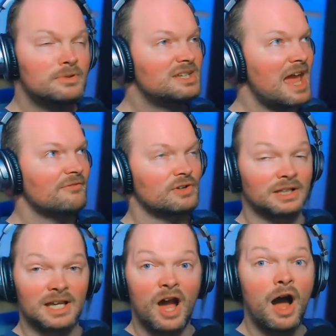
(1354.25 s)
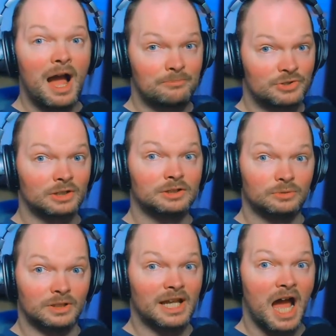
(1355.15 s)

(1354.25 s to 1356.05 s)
Definitely. Oh, absolutely.